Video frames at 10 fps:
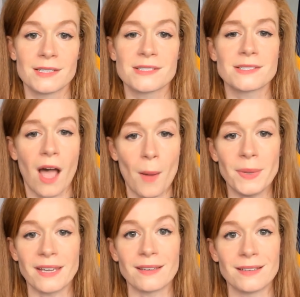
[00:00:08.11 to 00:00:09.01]

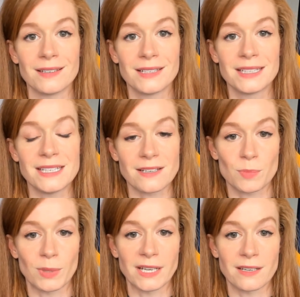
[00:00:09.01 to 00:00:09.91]
Sobbing, he
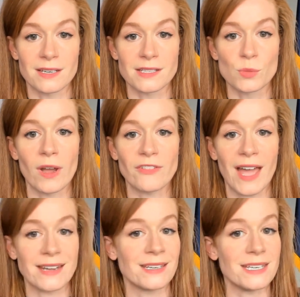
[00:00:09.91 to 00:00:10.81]
explained that his wife
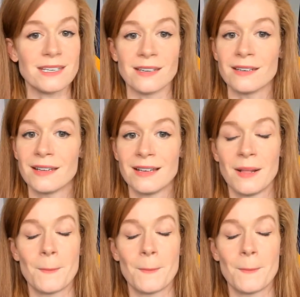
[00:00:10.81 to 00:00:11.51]
hadn't eaten